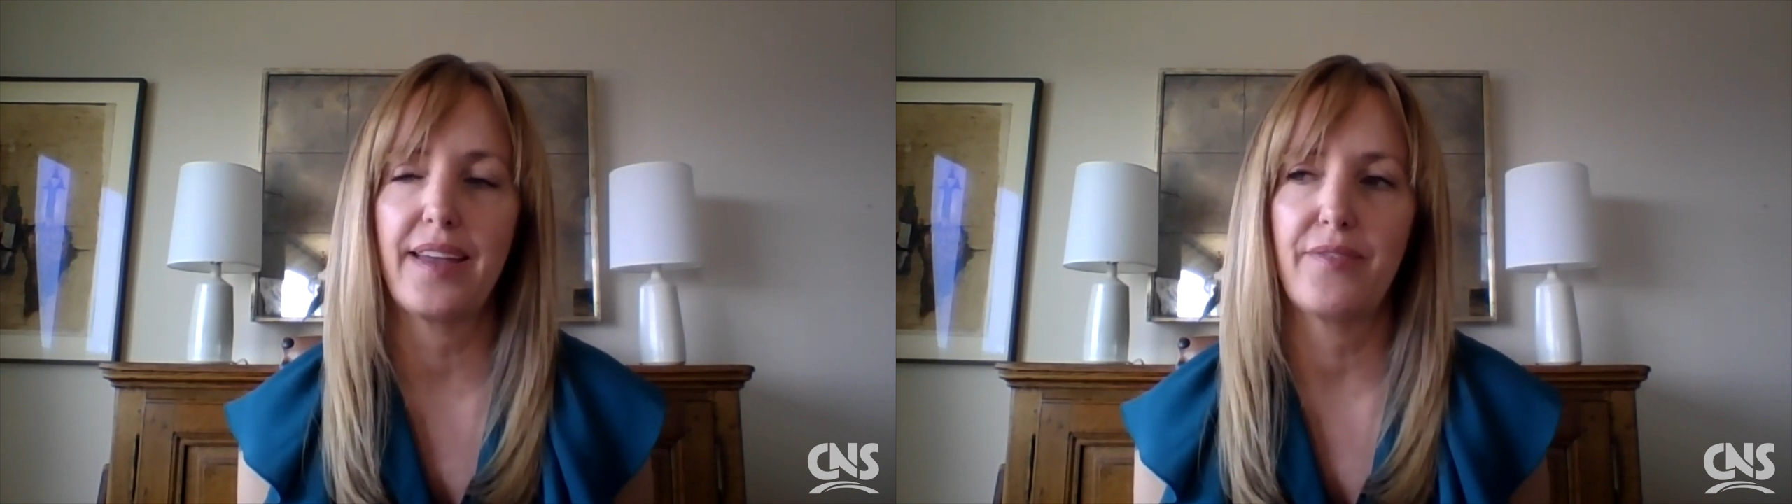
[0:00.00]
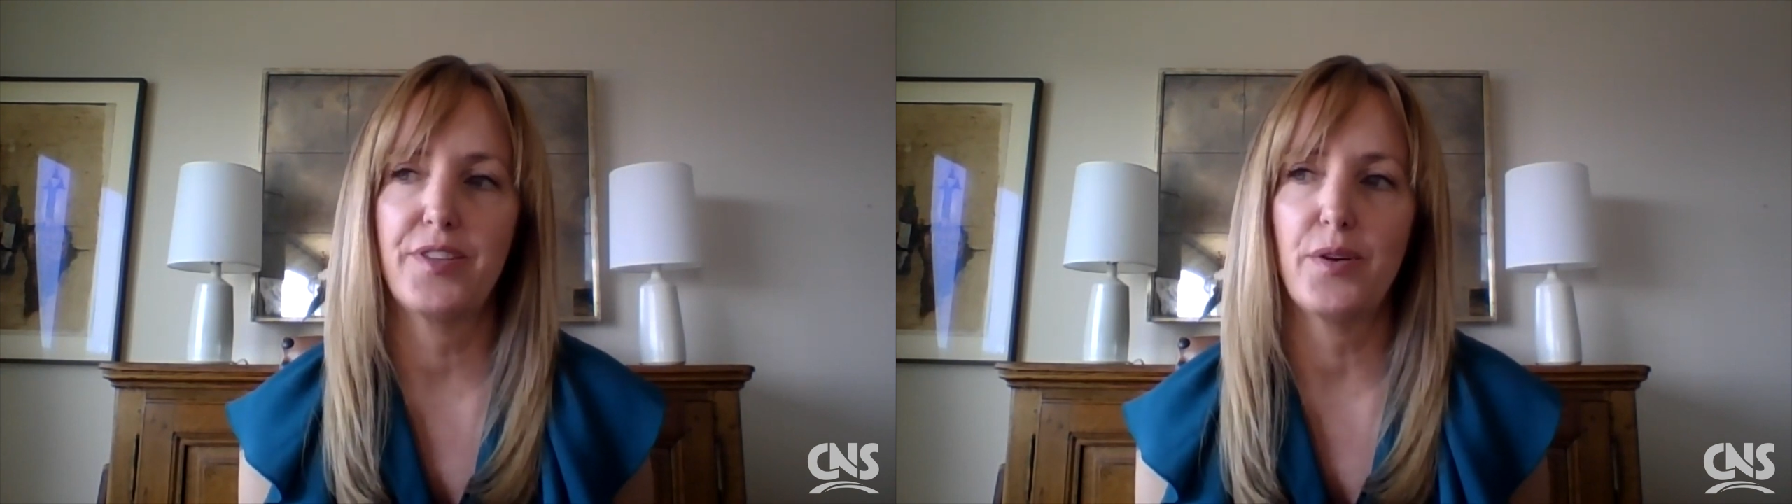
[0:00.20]

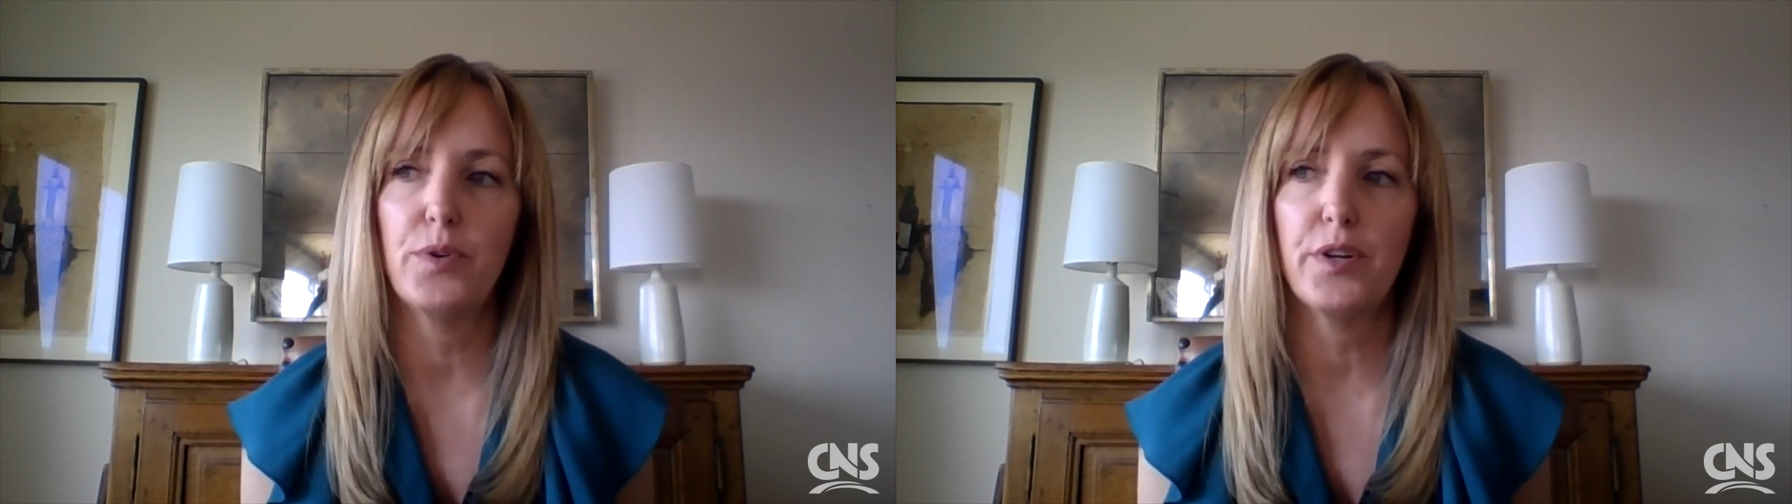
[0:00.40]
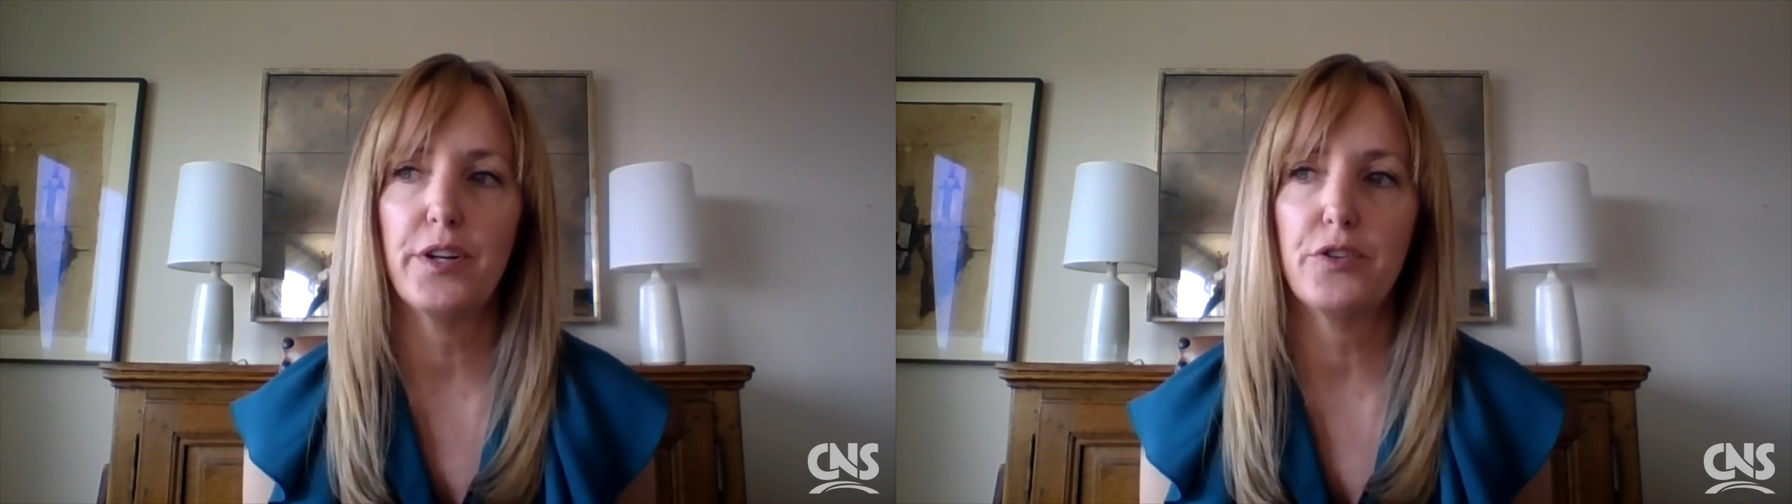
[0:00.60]
someone
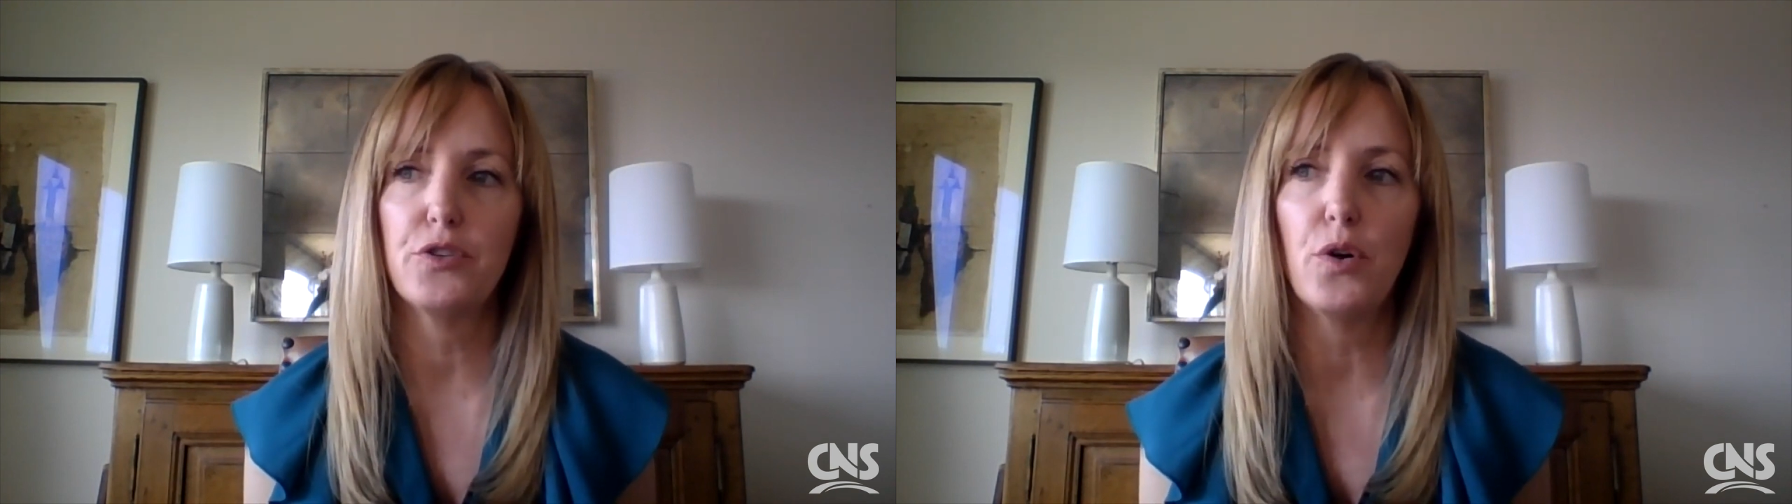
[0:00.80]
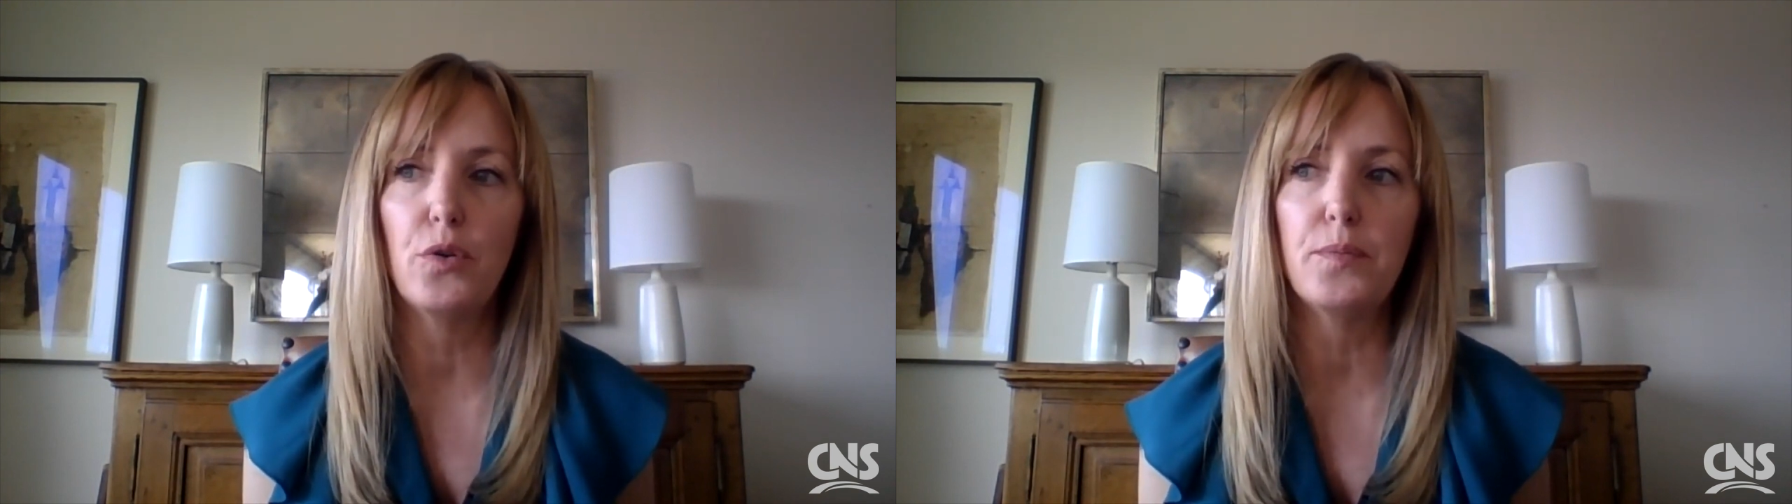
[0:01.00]
could have
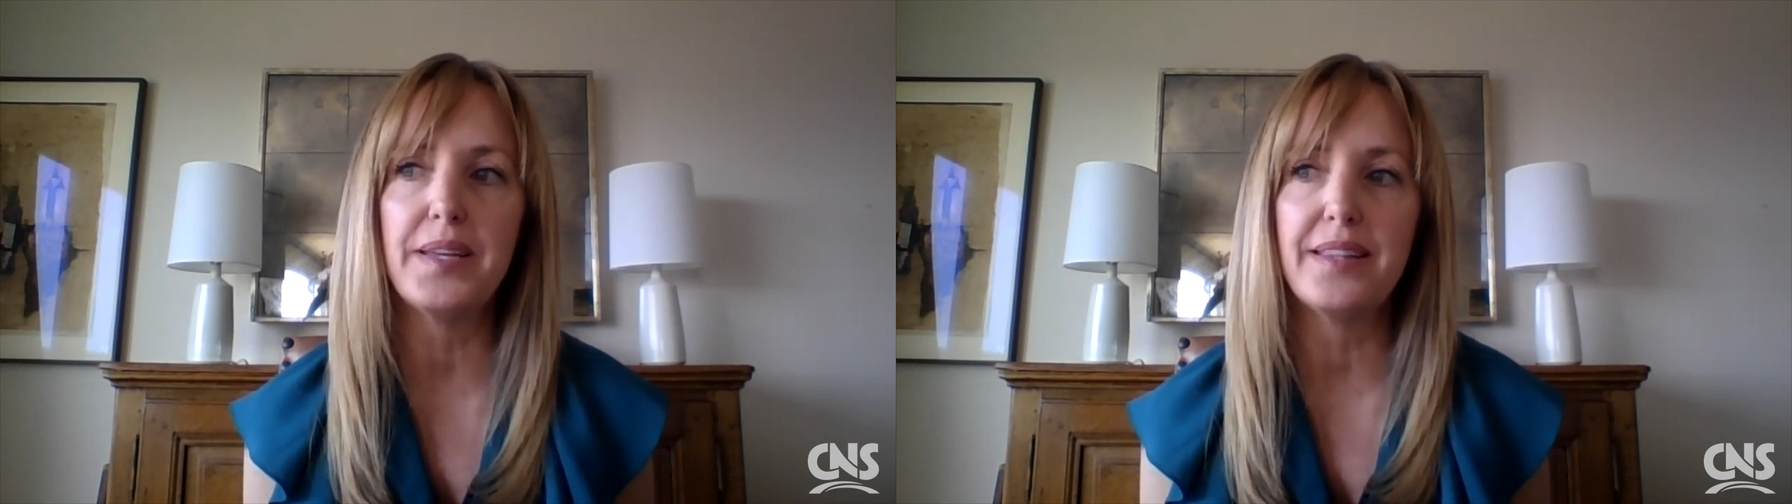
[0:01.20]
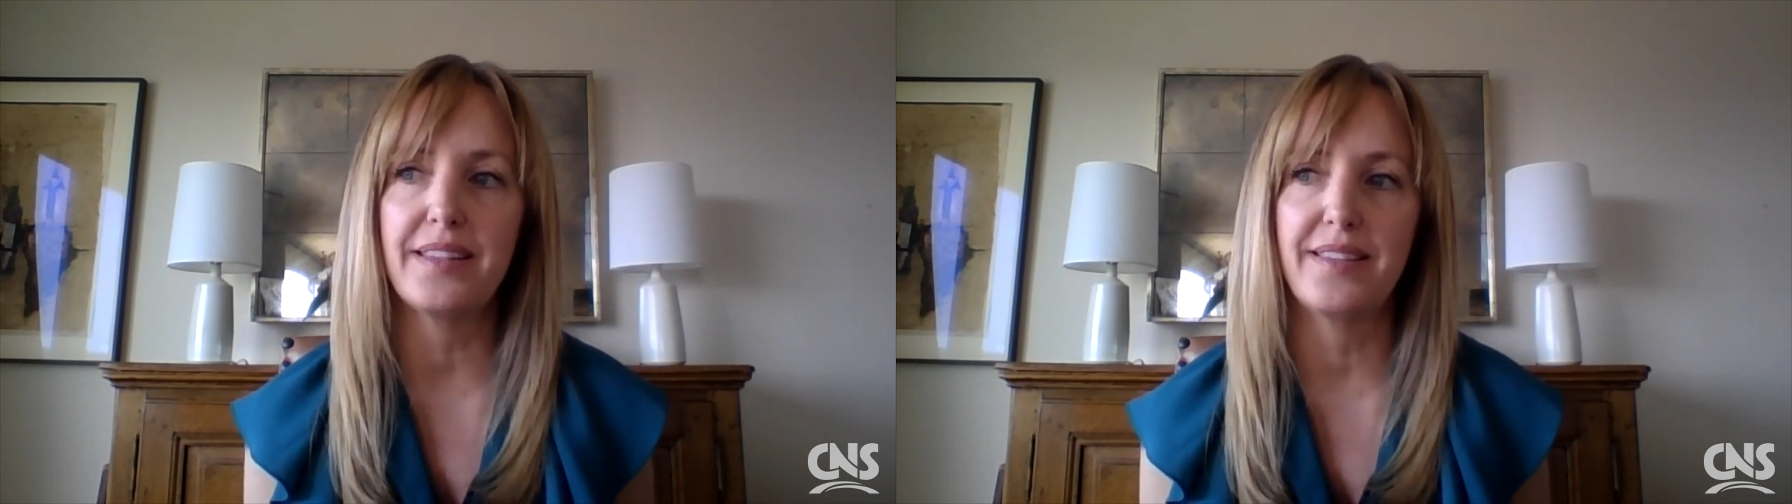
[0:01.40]
told me
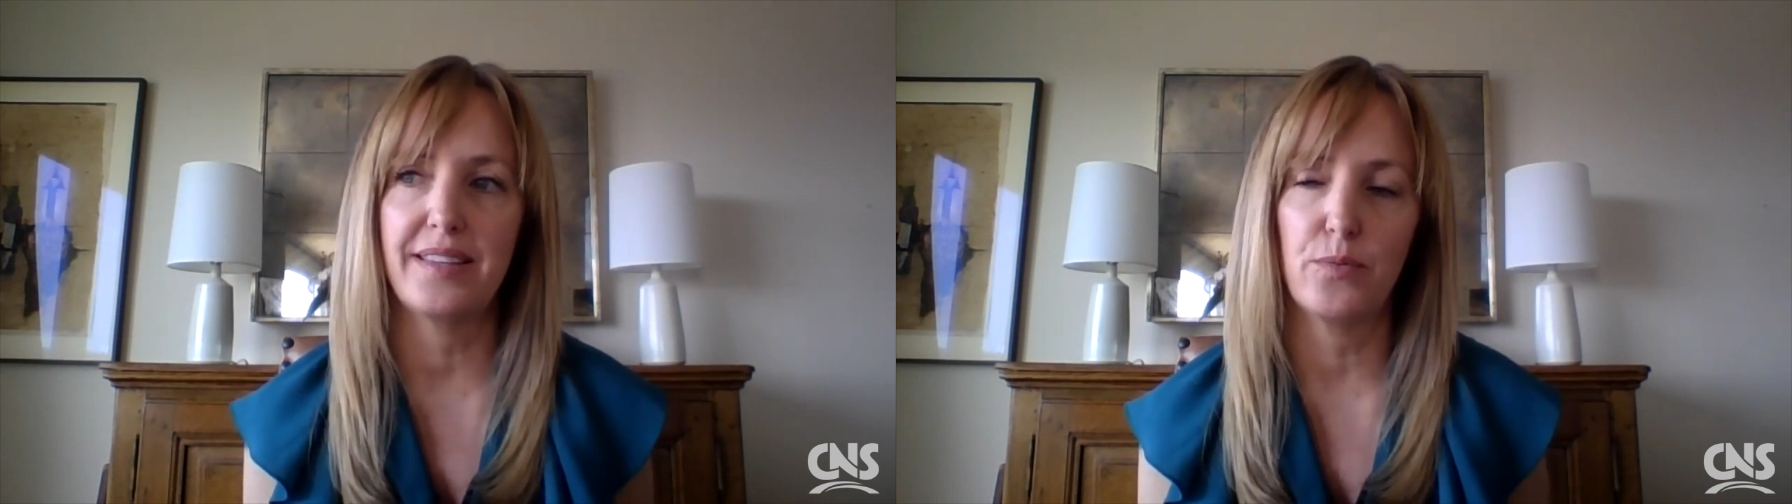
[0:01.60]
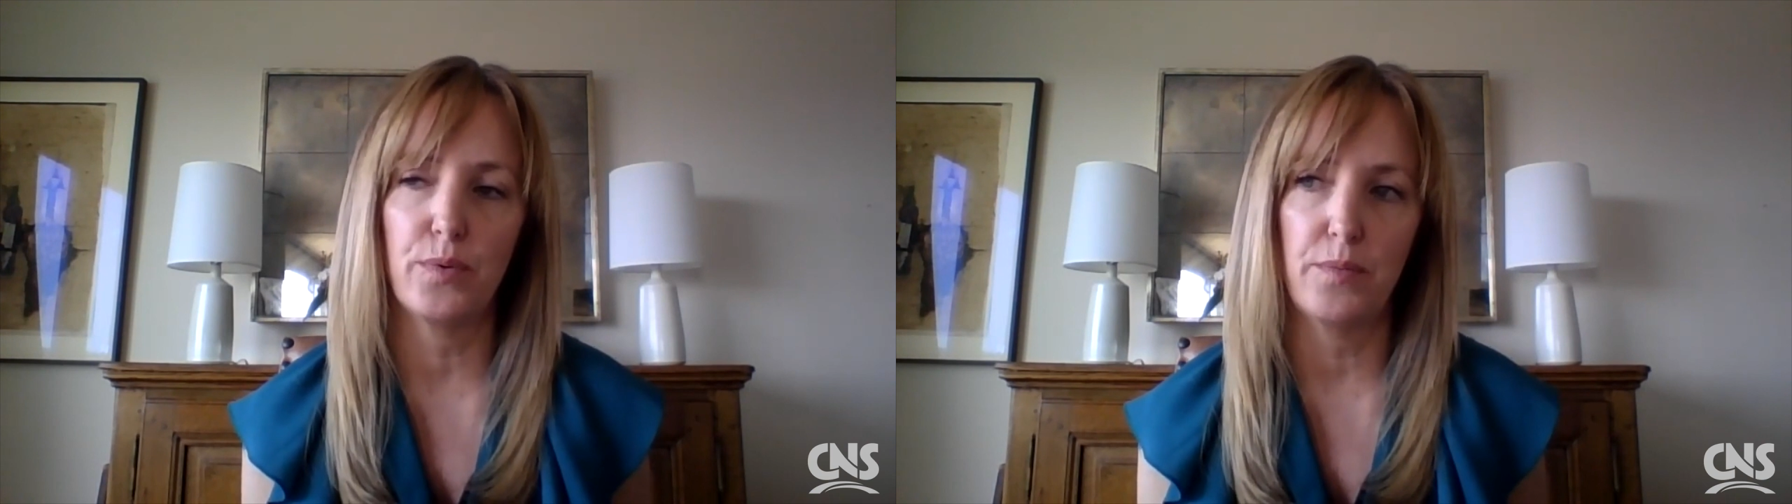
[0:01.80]
that this would